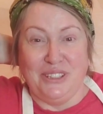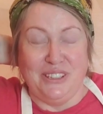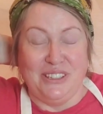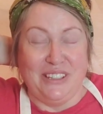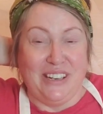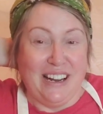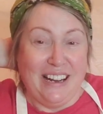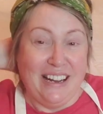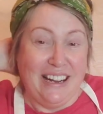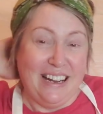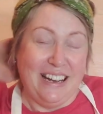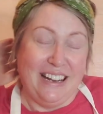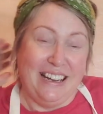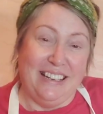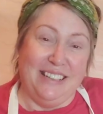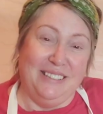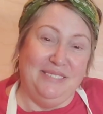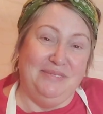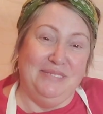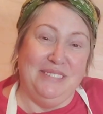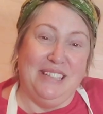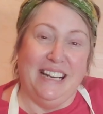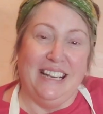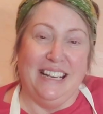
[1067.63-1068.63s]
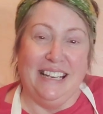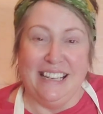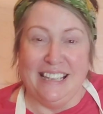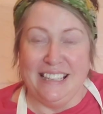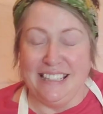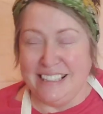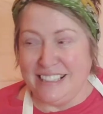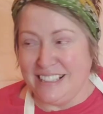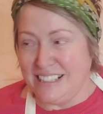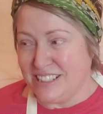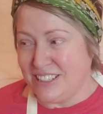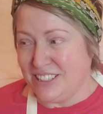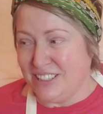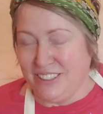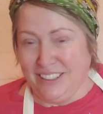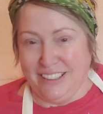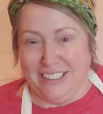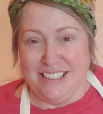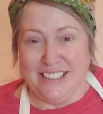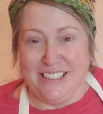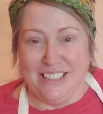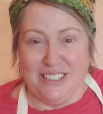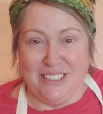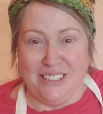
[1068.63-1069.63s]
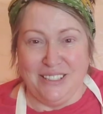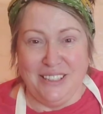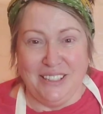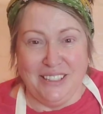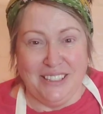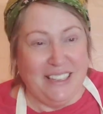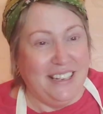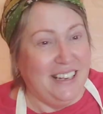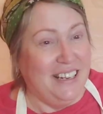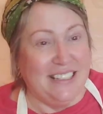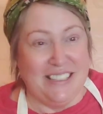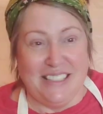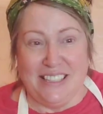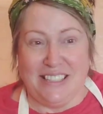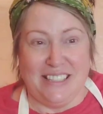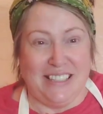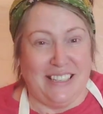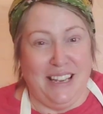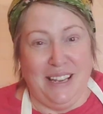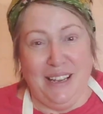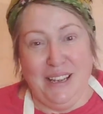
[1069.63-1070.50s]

um, this color to, to see.